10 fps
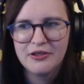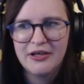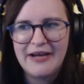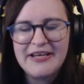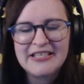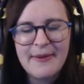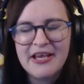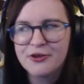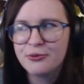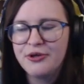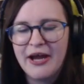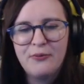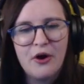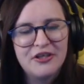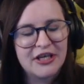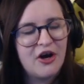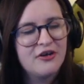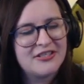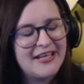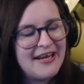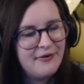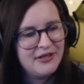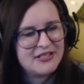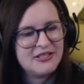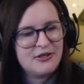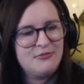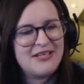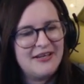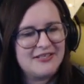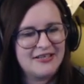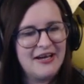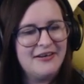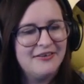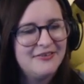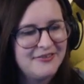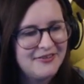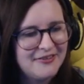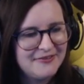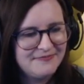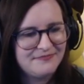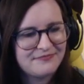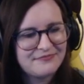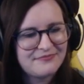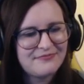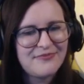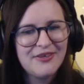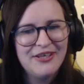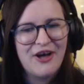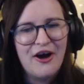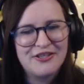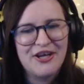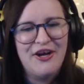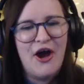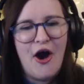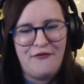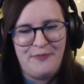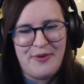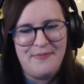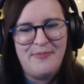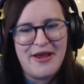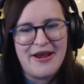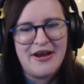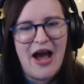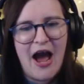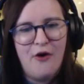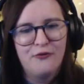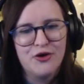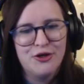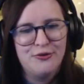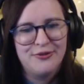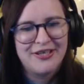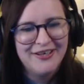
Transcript: I need to make it through night one because I can't sit here and listen to him say this again. You can't turn it off, being mean. How rude.